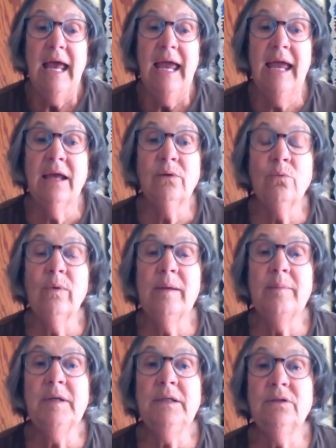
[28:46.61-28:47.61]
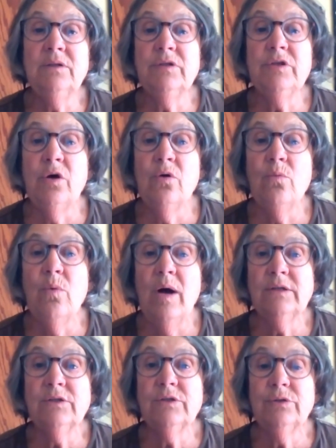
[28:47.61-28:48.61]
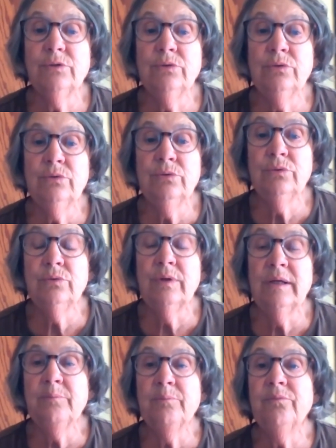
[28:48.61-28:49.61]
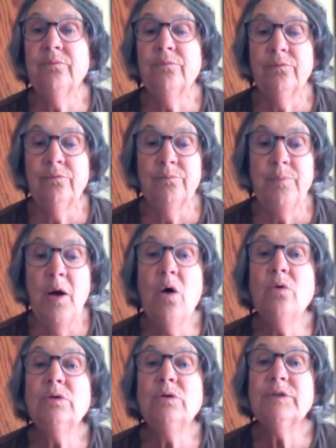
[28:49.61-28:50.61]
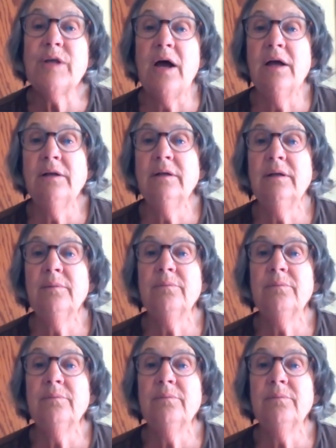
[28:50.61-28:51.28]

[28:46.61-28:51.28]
And women don't want to impose on,